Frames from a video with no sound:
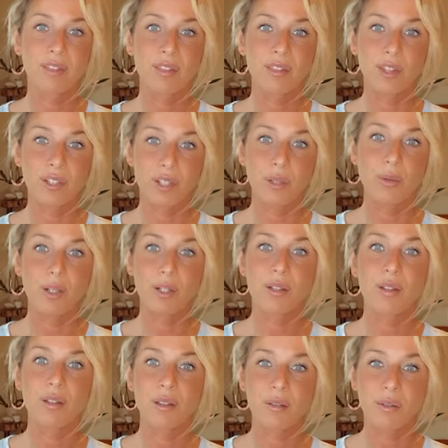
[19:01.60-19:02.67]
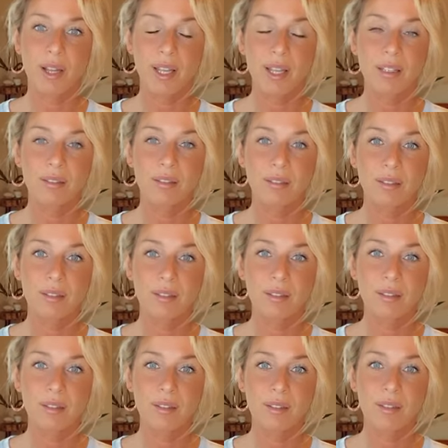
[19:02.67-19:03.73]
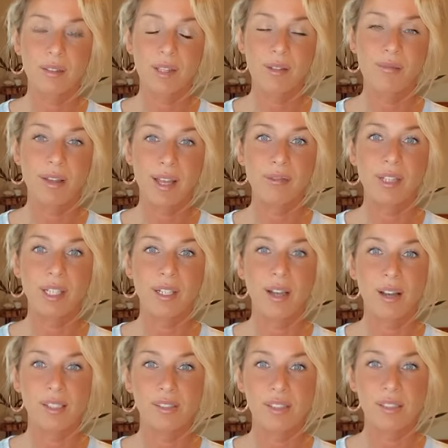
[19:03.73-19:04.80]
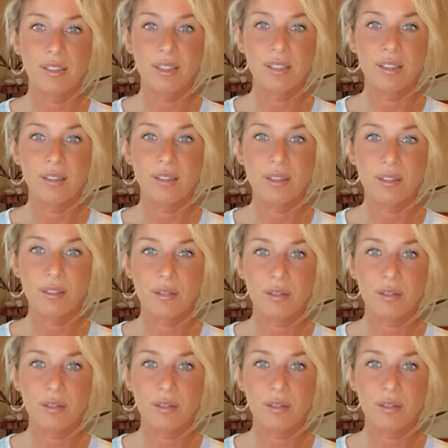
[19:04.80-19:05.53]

the new Earth, right? That 5D consciousness.